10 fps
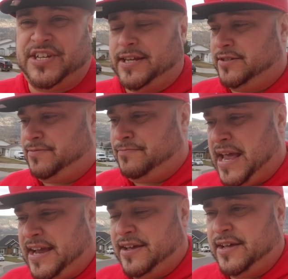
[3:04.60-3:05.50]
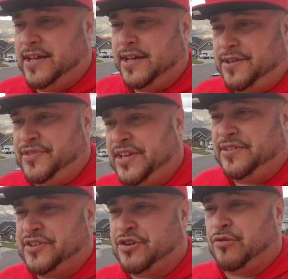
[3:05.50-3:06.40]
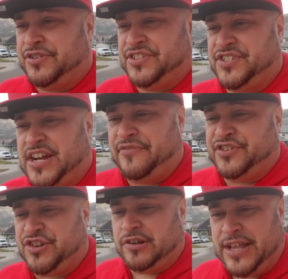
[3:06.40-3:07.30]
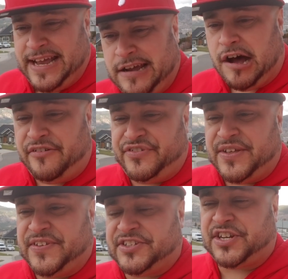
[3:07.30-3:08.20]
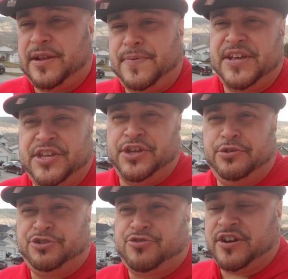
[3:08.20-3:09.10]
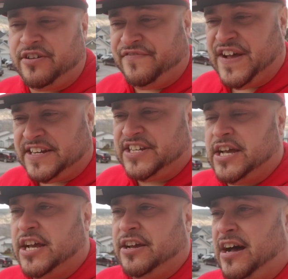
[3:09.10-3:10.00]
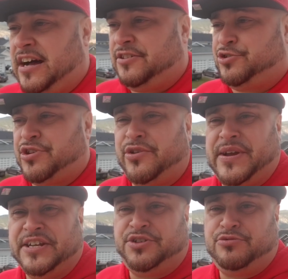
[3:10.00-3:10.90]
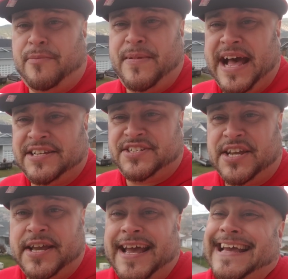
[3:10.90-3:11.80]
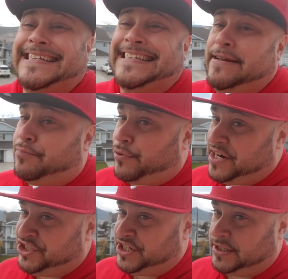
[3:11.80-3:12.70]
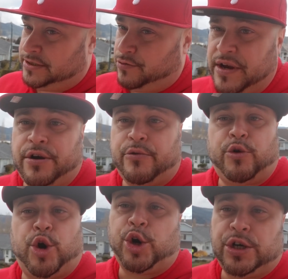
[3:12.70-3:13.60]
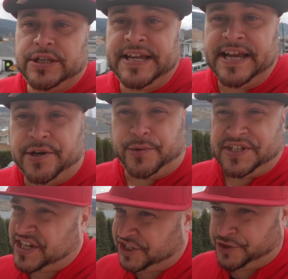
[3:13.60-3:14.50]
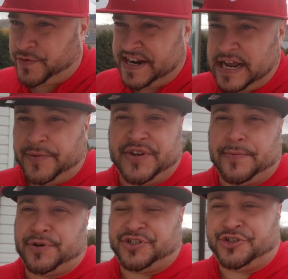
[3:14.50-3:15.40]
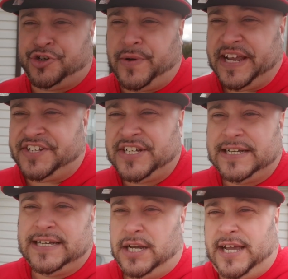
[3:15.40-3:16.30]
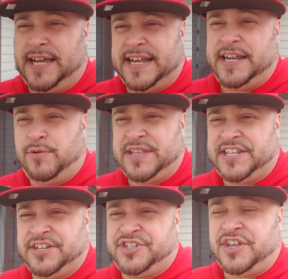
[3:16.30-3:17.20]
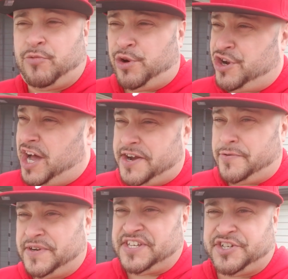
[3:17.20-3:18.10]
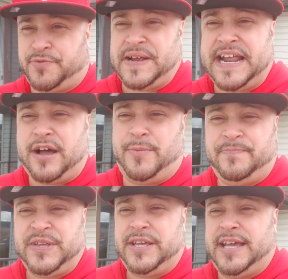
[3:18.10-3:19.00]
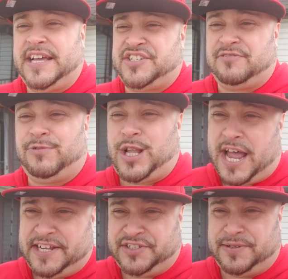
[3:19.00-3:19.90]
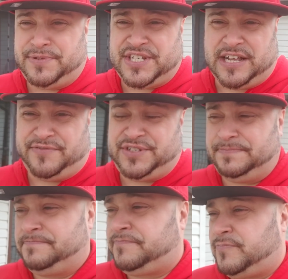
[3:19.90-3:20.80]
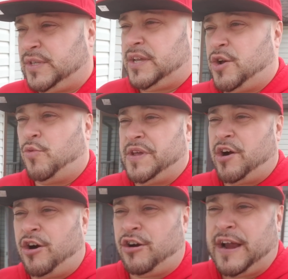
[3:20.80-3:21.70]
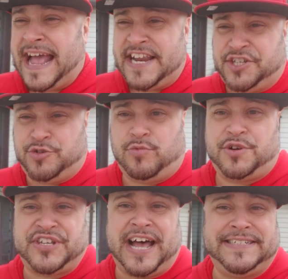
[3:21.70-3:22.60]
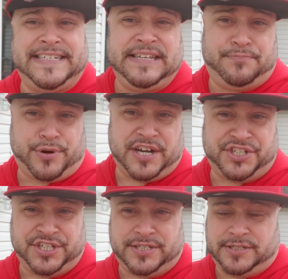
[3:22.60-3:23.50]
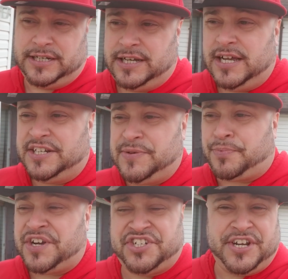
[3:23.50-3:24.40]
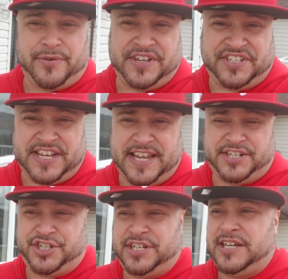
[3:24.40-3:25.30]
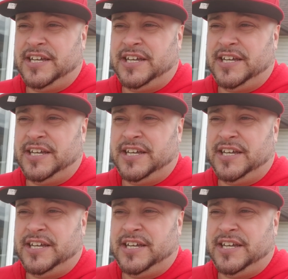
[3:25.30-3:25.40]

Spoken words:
and make the doors and stuff start laying off. And then it's going to be a huge triggered effect, triggering into a mass... depression. We are currently in a recession right now. The numbers are showing it. And anyone that tells you that we're not in a recession right now is lying to themselves. We are headed towards a depression. Depressionary stage,